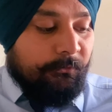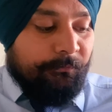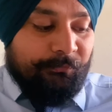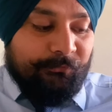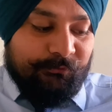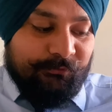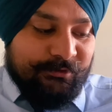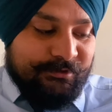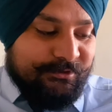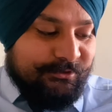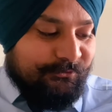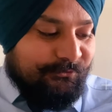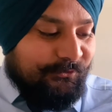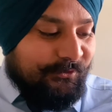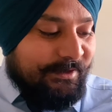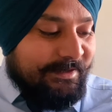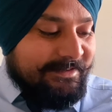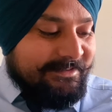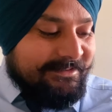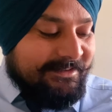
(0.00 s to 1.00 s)
which
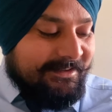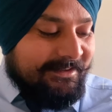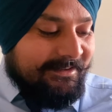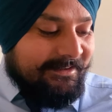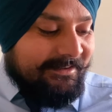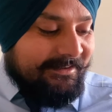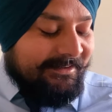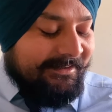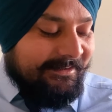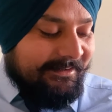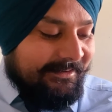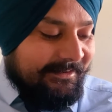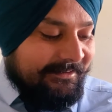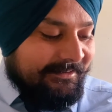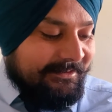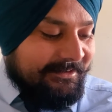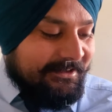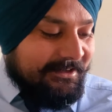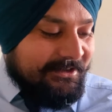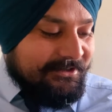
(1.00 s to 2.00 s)
defines an
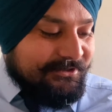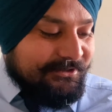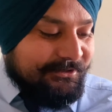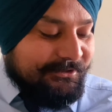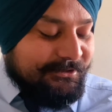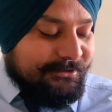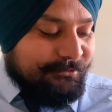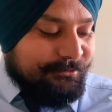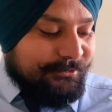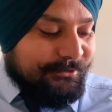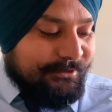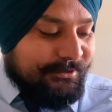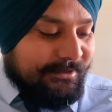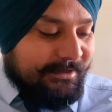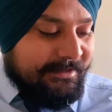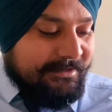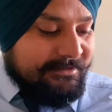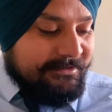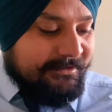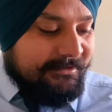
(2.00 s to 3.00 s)
irrational number,
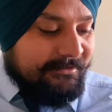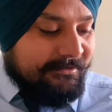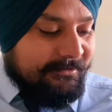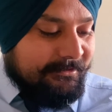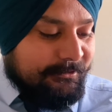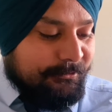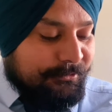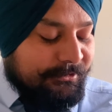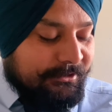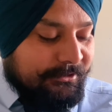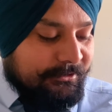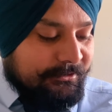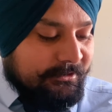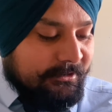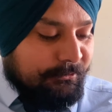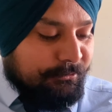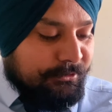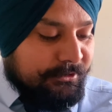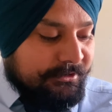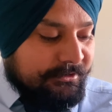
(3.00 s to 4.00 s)
can certainly be
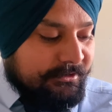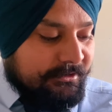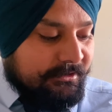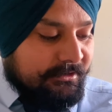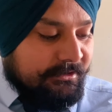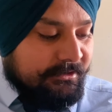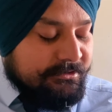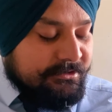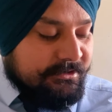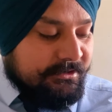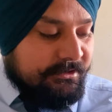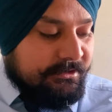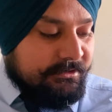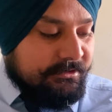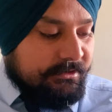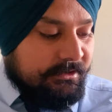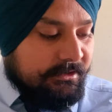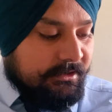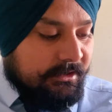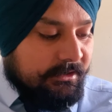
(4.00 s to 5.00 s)
contemplated in its
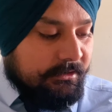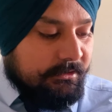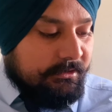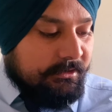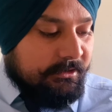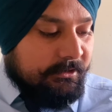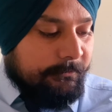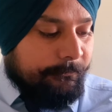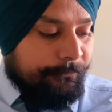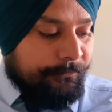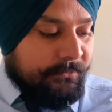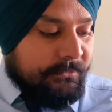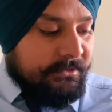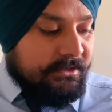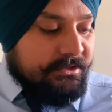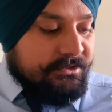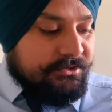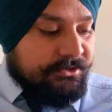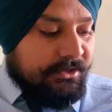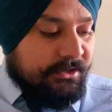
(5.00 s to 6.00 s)
entirety.
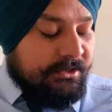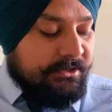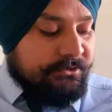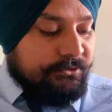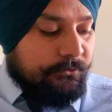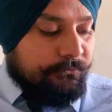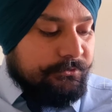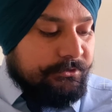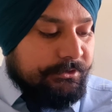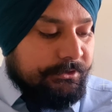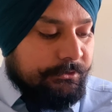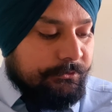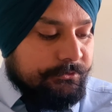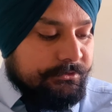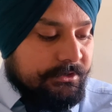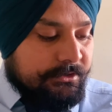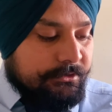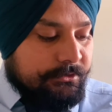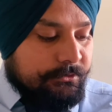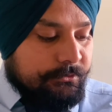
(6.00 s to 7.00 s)
The strings of zeros
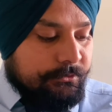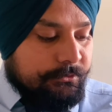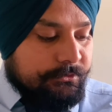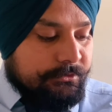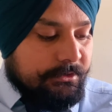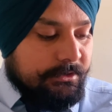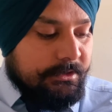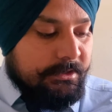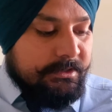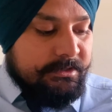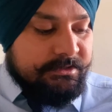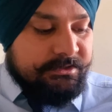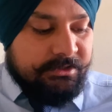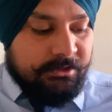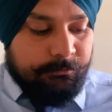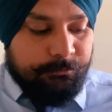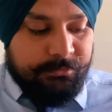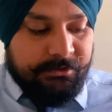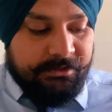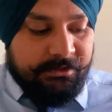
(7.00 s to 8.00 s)
and twos
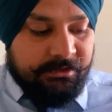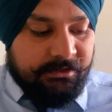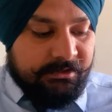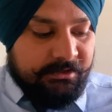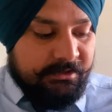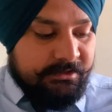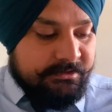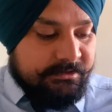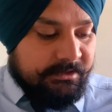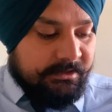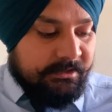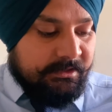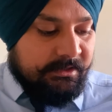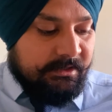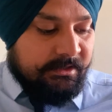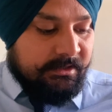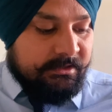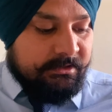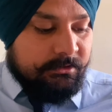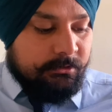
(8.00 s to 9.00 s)
simply increasing in
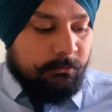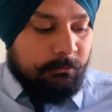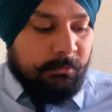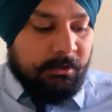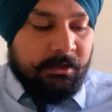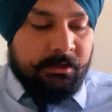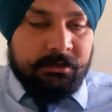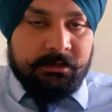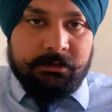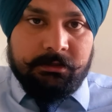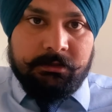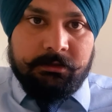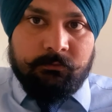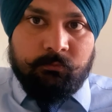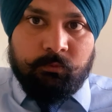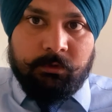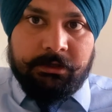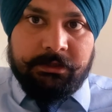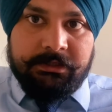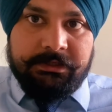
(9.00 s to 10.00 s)
length by
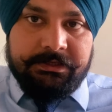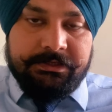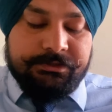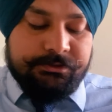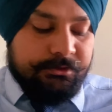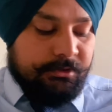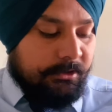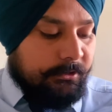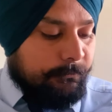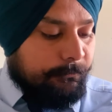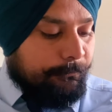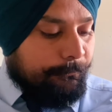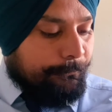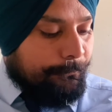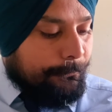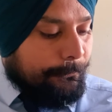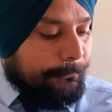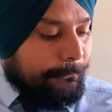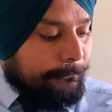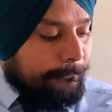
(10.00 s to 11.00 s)
1 each time.
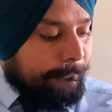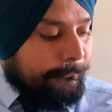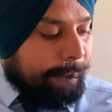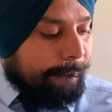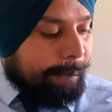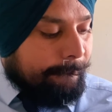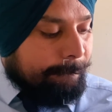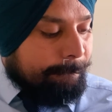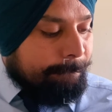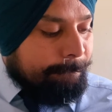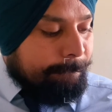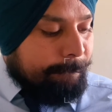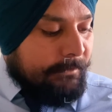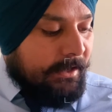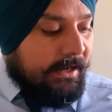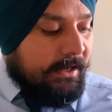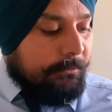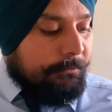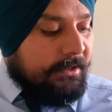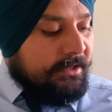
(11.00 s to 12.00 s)

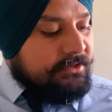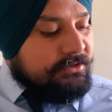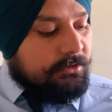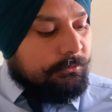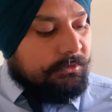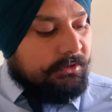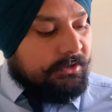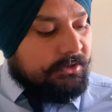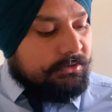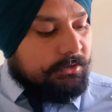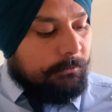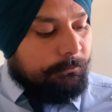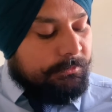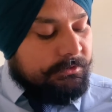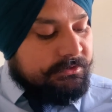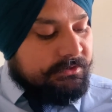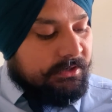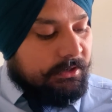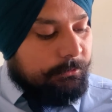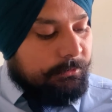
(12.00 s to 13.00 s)
And many similar
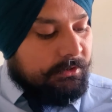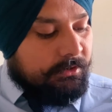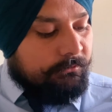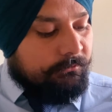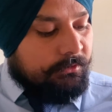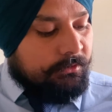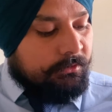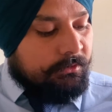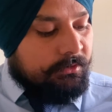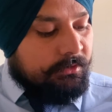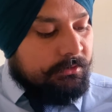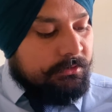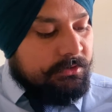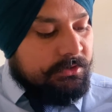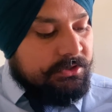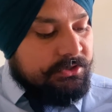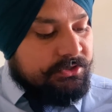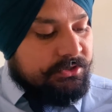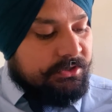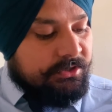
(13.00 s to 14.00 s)
examples can be given. In
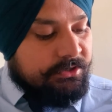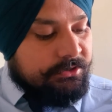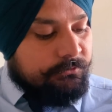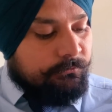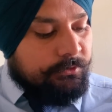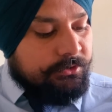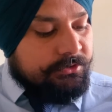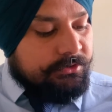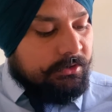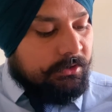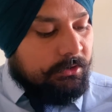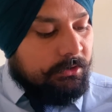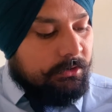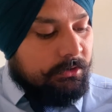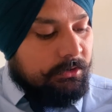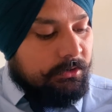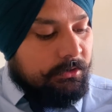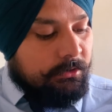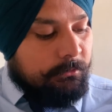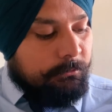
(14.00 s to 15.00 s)
each case, we shall
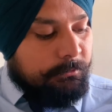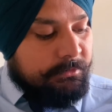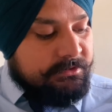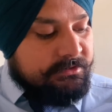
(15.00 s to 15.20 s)
be